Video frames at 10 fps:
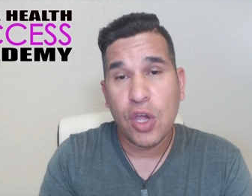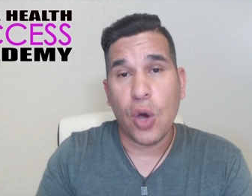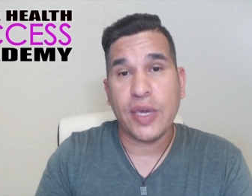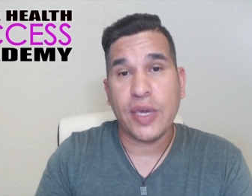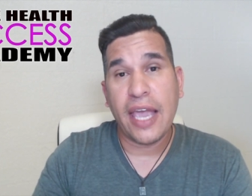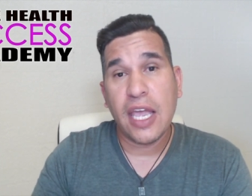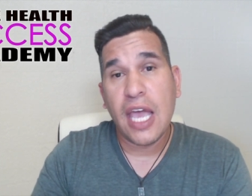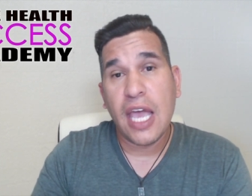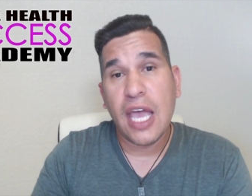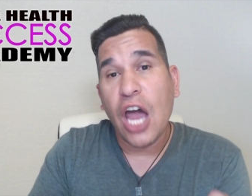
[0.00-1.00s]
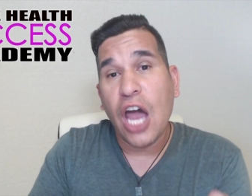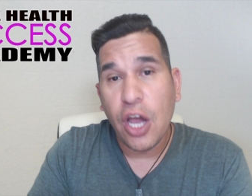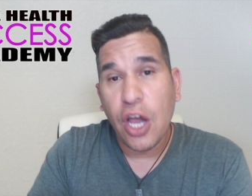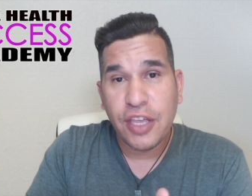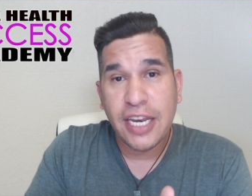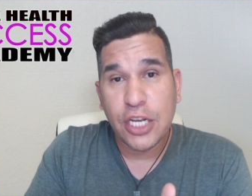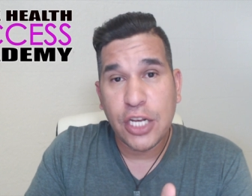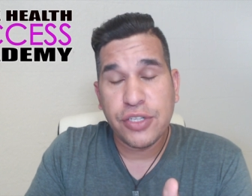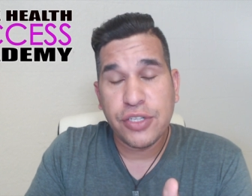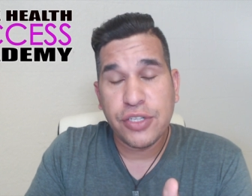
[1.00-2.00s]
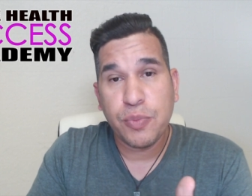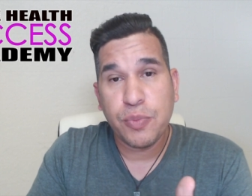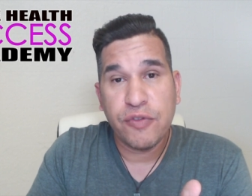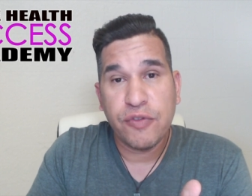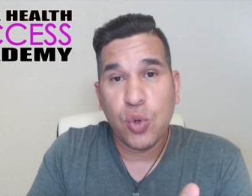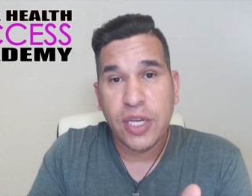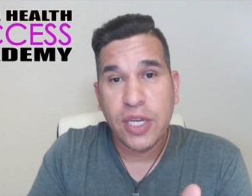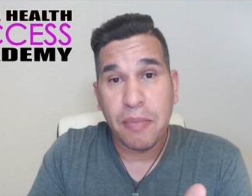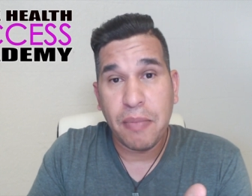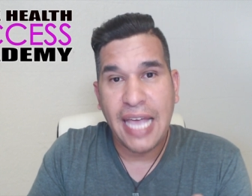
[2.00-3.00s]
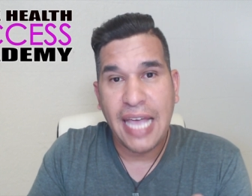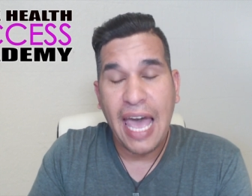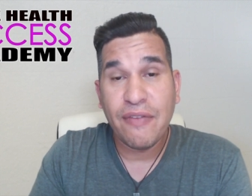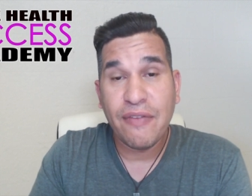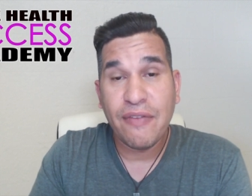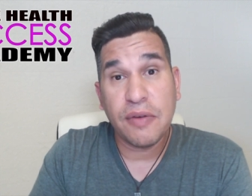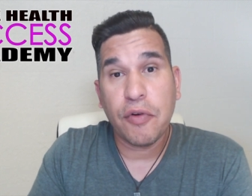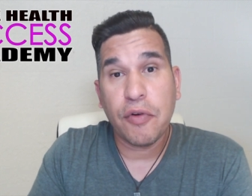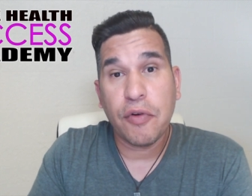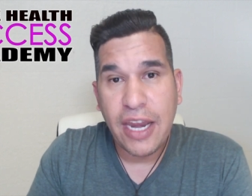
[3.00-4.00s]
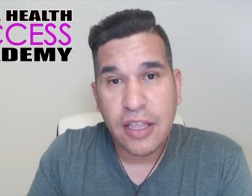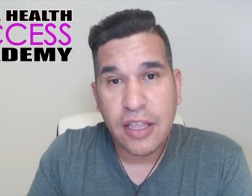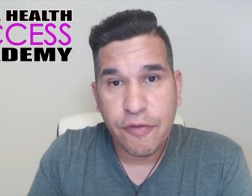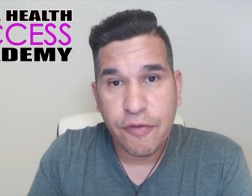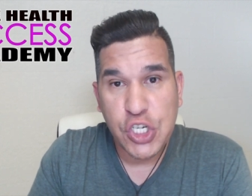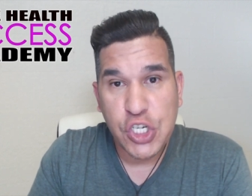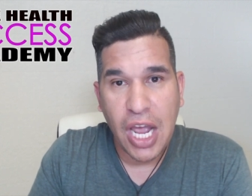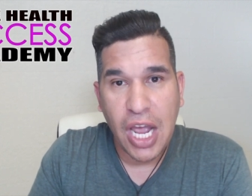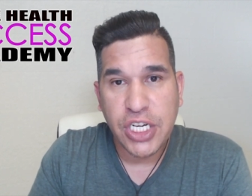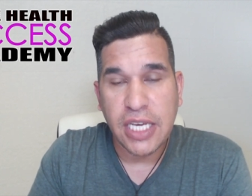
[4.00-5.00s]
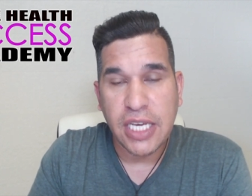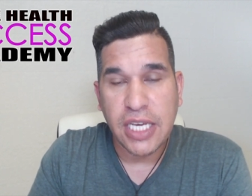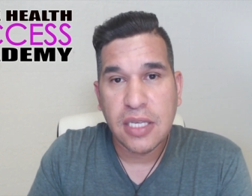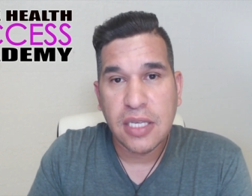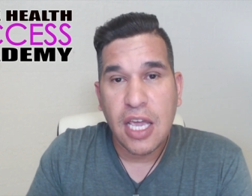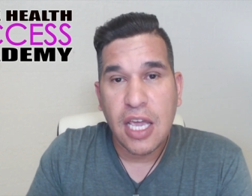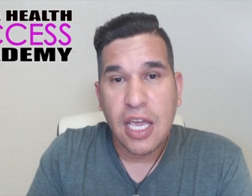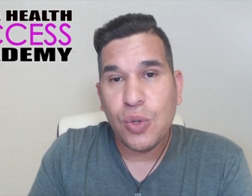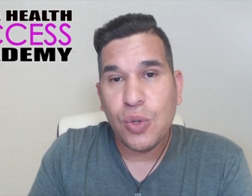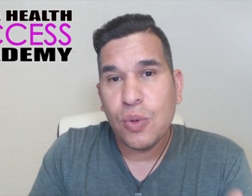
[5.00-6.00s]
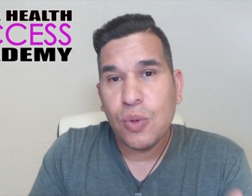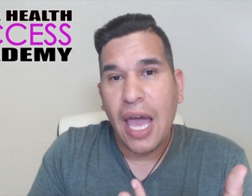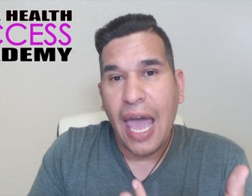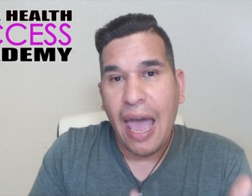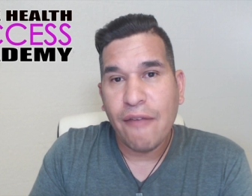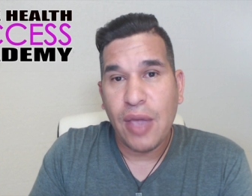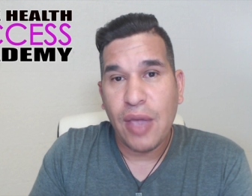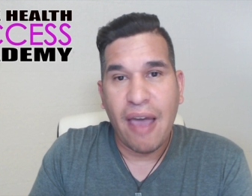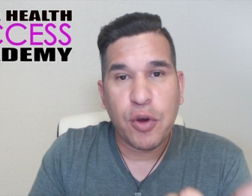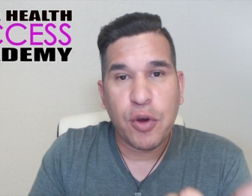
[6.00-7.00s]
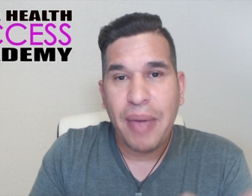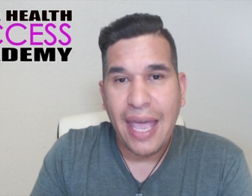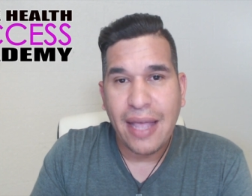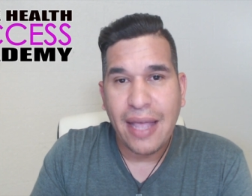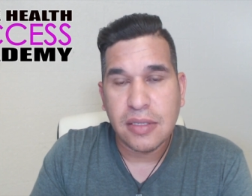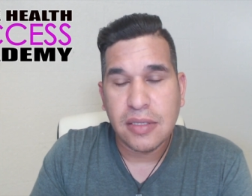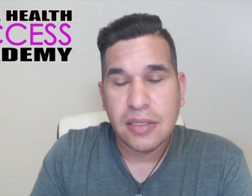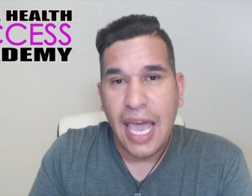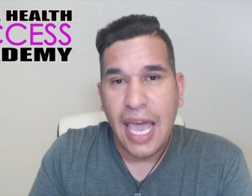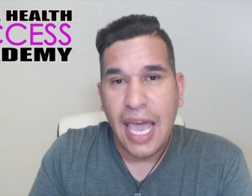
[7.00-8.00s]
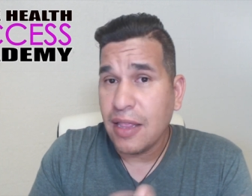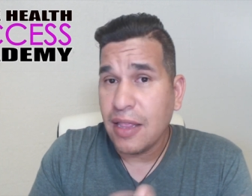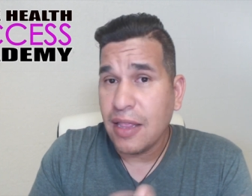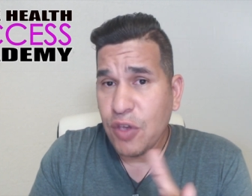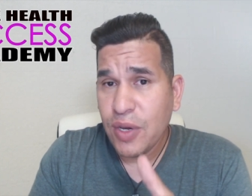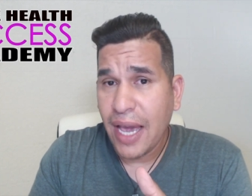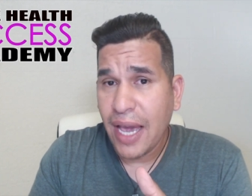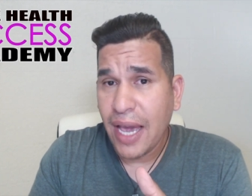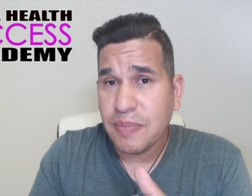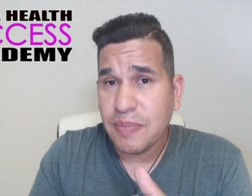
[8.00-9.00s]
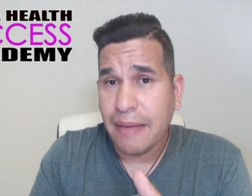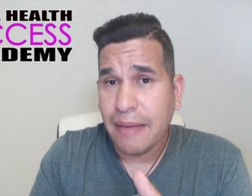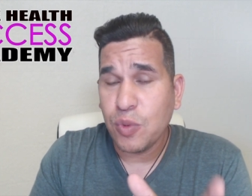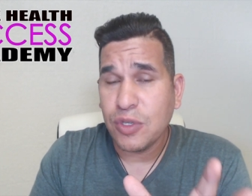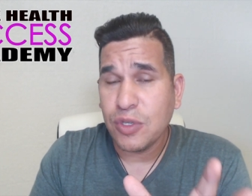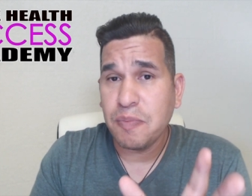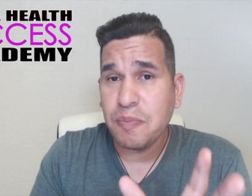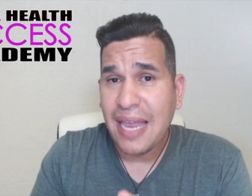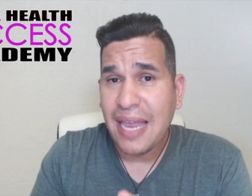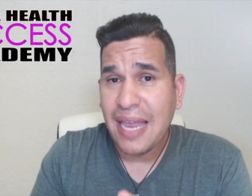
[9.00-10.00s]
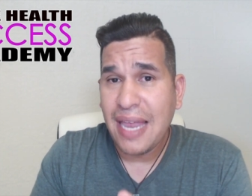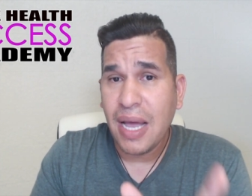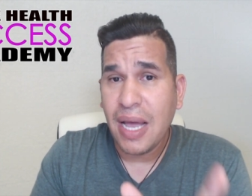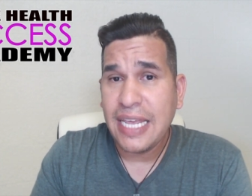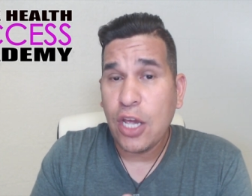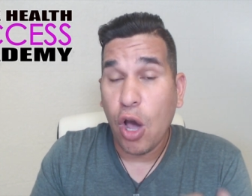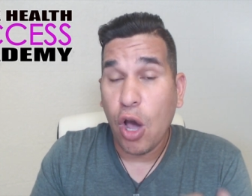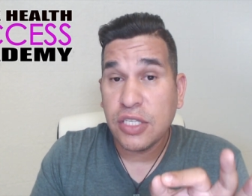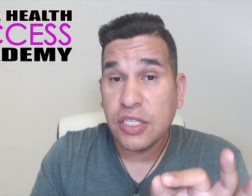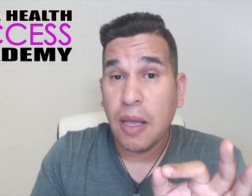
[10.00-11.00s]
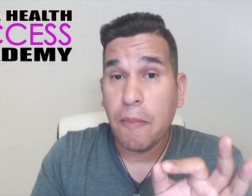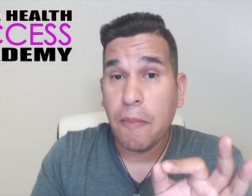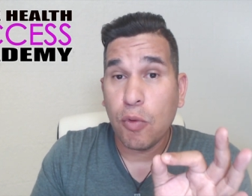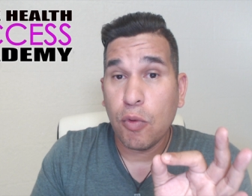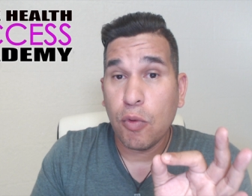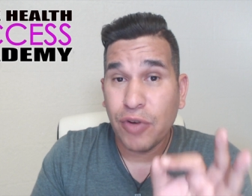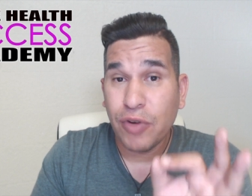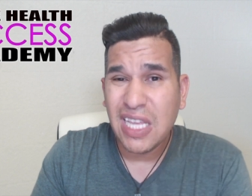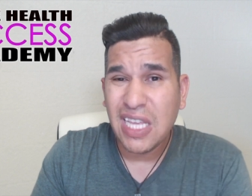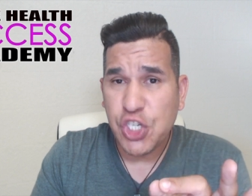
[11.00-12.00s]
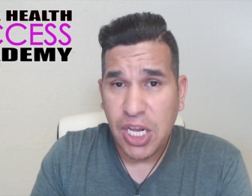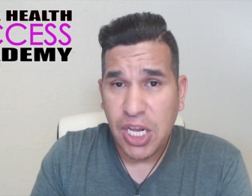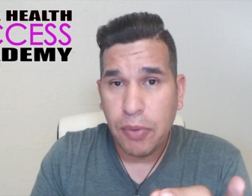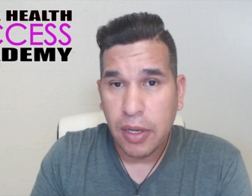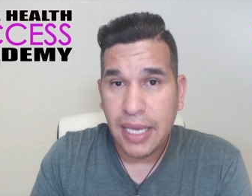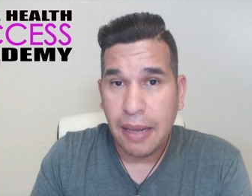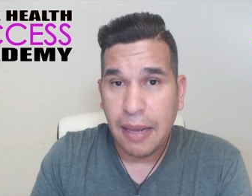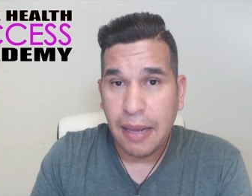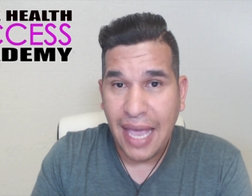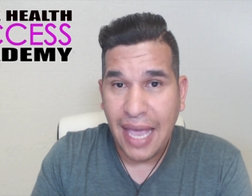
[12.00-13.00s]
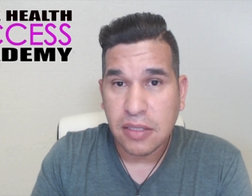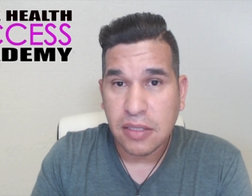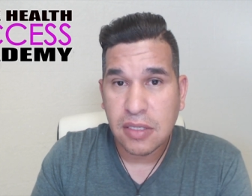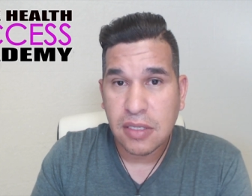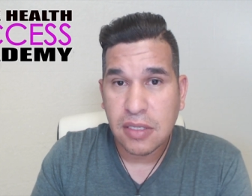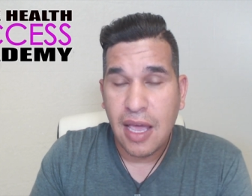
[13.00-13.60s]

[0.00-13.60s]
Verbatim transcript: okay? Another thing that your sales-proof toolkit must have is a variety of different tchotchkes. You have to have your pens. And a lot of you guys sometimes will spend money on some really cheap-looking pens.